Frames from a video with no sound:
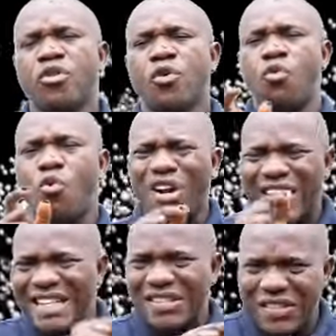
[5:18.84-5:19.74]
what
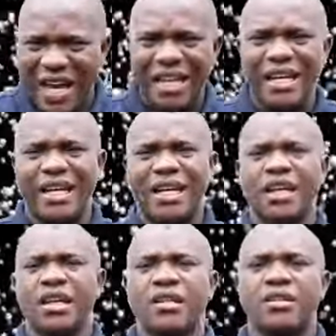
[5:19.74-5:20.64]
exactly
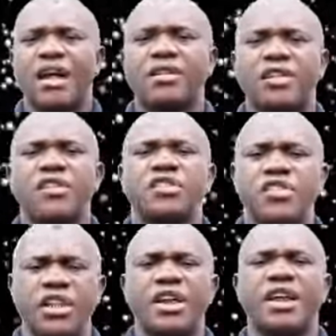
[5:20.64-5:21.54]
that is
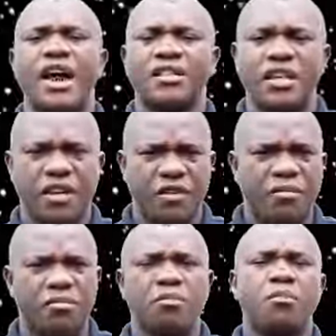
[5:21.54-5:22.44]
needed at a
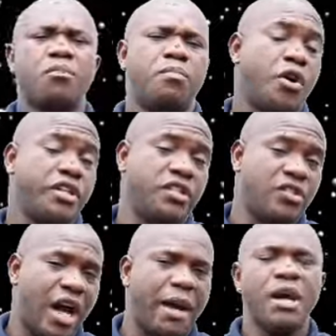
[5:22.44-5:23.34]
given point in
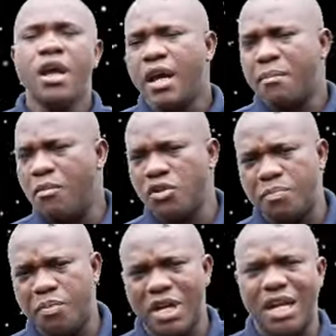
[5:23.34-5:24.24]
time. Most
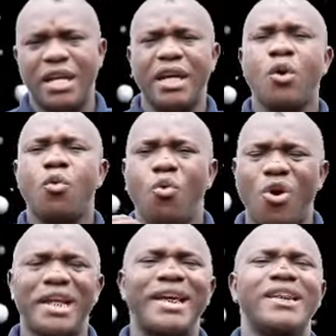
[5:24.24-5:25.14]
importantly,
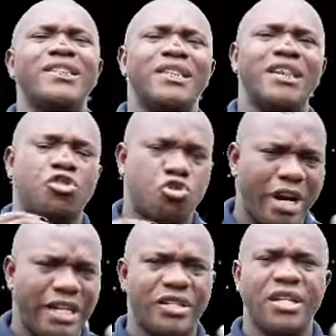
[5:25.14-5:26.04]
what is the
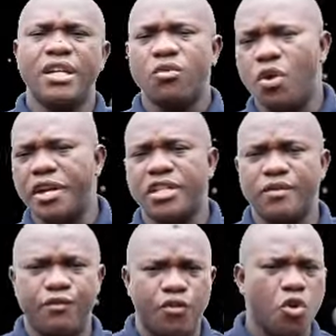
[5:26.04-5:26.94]
trend? What is
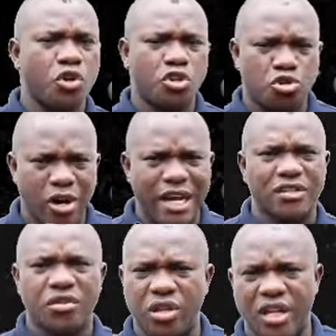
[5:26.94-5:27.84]
in vogue? The trend,
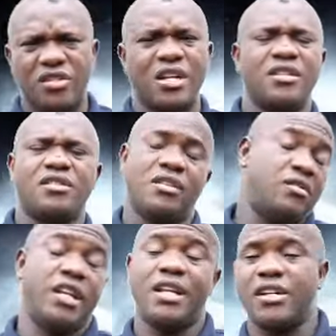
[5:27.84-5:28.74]
the things that is the
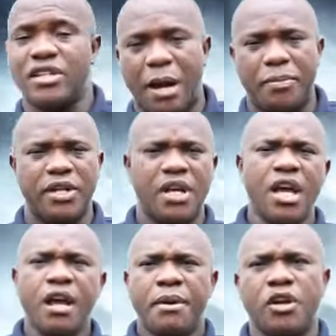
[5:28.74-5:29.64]
thing that is happening.
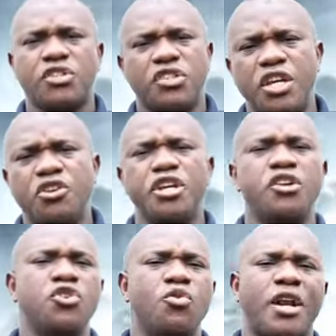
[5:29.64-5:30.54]
Because you see, you, need,
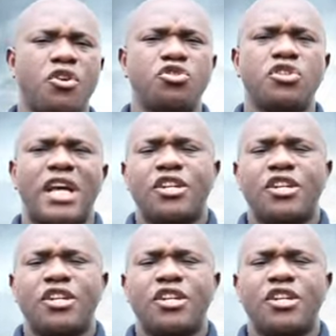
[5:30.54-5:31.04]
you are not just